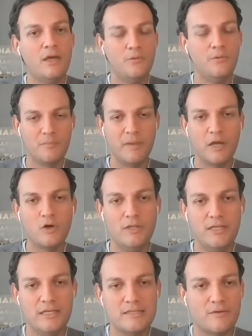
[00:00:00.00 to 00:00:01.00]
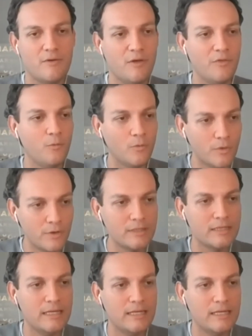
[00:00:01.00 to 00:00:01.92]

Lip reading: with my colleagues around the world.